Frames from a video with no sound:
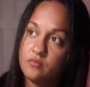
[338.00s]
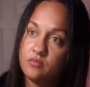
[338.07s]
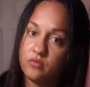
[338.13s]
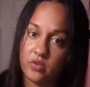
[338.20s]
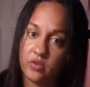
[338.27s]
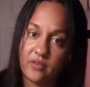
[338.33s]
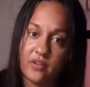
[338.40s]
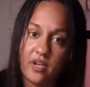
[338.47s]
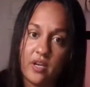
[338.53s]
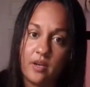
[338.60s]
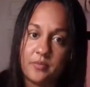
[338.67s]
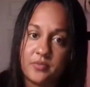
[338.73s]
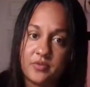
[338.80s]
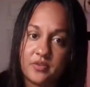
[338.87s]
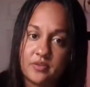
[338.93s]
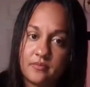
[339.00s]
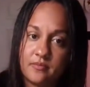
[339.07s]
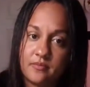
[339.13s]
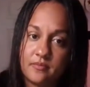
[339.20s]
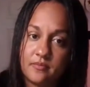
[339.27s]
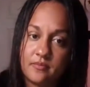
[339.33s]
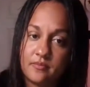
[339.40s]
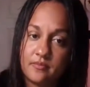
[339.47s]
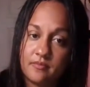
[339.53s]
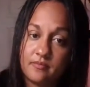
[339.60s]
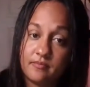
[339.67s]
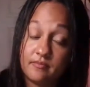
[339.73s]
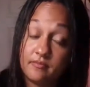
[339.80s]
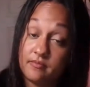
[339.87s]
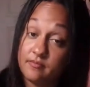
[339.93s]
Three of Cups.
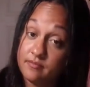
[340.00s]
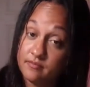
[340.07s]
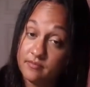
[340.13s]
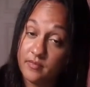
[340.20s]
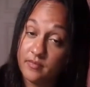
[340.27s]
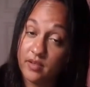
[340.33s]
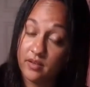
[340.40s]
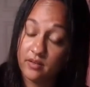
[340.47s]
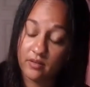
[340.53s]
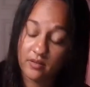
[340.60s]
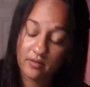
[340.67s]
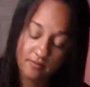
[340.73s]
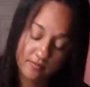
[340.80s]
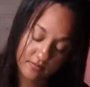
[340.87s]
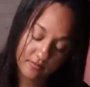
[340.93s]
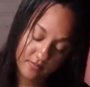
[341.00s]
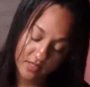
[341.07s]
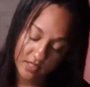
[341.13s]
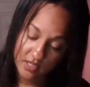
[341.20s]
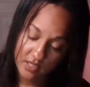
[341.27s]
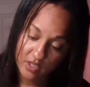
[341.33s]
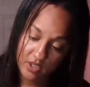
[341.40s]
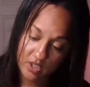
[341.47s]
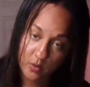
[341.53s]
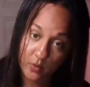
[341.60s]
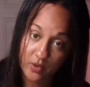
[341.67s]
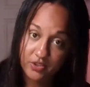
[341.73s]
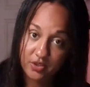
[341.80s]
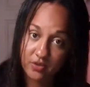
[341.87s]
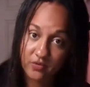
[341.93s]
Either you
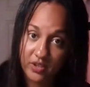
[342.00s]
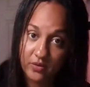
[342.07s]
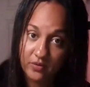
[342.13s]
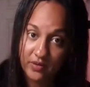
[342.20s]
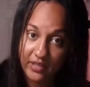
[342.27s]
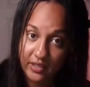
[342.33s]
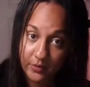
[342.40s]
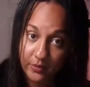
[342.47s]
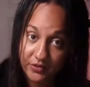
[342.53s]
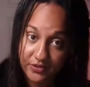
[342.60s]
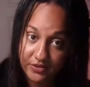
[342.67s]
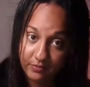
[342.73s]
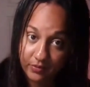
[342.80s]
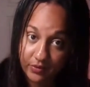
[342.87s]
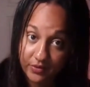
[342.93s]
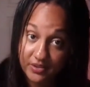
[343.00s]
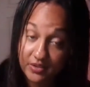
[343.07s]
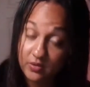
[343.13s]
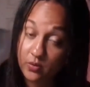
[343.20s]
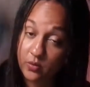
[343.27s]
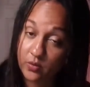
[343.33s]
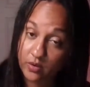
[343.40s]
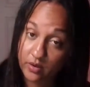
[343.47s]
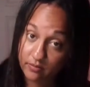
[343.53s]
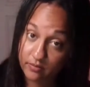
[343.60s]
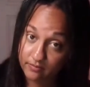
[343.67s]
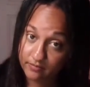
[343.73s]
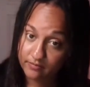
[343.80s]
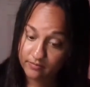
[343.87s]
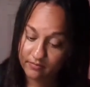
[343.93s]
want to reunite with this person or,
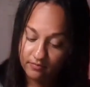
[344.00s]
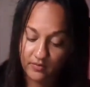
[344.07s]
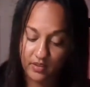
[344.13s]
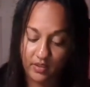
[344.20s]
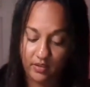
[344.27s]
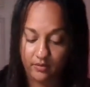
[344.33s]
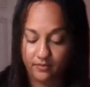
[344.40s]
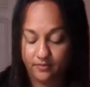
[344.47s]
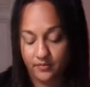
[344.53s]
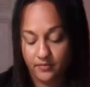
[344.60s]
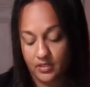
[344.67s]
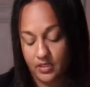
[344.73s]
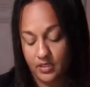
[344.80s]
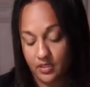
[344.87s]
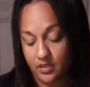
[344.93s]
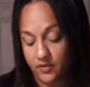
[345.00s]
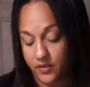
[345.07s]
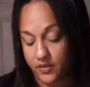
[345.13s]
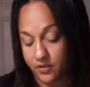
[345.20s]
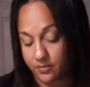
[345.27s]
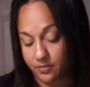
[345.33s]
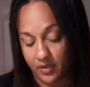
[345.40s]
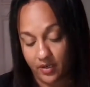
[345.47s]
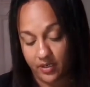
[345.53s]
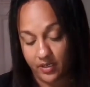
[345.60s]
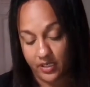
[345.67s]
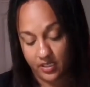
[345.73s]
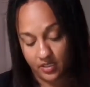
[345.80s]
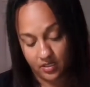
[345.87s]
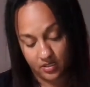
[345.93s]
you know, third
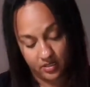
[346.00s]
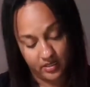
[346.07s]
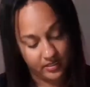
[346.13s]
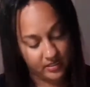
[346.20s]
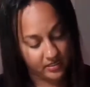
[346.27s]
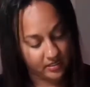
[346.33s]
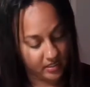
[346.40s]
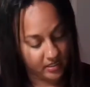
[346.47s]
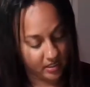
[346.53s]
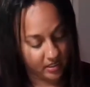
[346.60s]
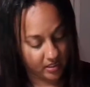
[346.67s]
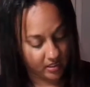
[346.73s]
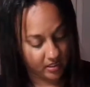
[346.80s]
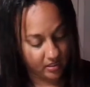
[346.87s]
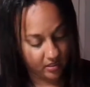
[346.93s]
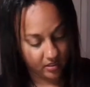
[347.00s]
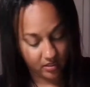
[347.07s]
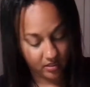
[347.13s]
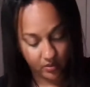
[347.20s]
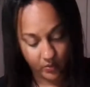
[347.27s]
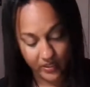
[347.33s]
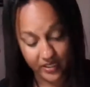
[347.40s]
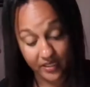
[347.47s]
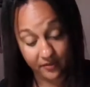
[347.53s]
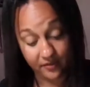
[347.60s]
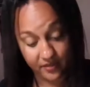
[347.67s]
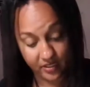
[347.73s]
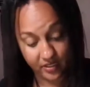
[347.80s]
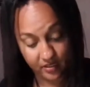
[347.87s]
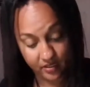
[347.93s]
party. Let's see here. Queen of
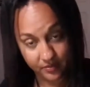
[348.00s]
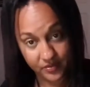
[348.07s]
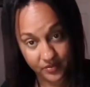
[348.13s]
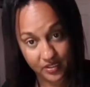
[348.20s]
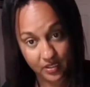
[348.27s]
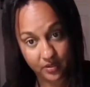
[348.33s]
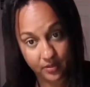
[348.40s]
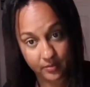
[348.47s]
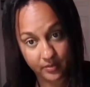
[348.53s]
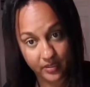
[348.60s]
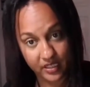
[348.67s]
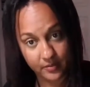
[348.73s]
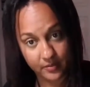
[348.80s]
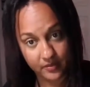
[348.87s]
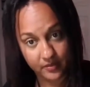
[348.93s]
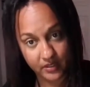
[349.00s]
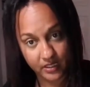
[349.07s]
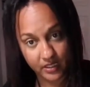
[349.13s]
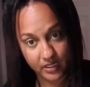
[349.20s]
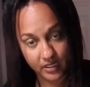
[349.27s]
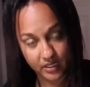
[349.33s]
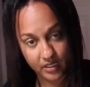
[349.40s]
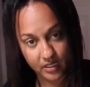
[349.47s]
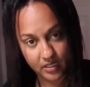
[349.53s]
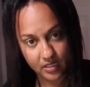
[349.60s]
Cups on the bottom of the deck.